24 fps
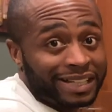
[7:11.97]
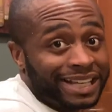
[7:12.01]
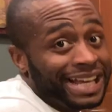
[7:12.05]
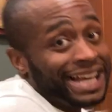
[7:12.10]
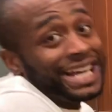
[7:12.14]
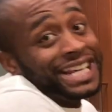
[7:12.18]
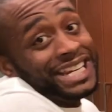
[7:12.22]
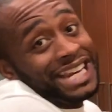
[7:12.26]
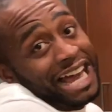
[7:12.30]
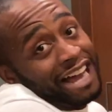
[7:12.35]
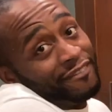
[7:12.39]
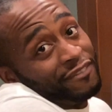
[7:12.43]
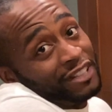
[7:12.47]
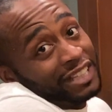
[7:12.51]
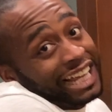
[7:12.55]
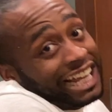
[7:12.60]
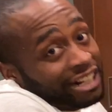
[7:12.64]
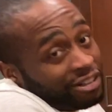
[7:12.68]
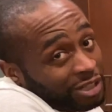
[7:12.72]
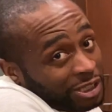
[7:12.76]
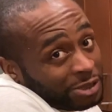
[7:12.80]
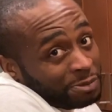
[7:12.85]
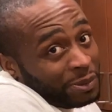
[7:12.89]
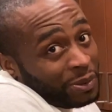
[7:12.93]
Now, if you like
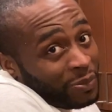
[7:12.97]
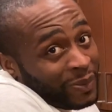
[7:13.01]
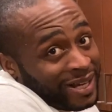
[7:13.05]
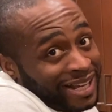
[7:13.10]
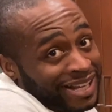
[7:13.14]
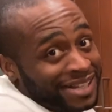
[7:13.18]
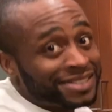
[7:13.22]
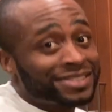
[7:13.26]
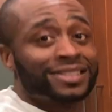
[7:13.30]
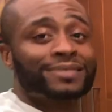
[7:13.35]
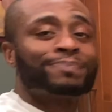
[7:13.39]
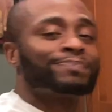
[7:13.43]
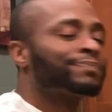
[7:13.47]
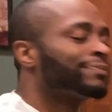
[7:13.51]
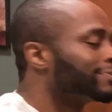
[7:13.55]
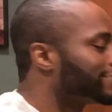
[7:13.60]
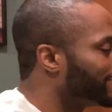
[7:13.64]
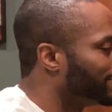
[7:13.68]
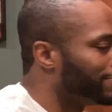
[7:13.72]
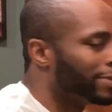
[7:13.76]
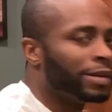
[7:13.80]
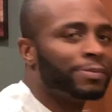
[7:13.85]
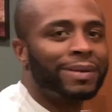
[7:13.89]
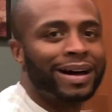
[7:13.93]
crispy wings,
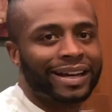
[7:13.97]
be my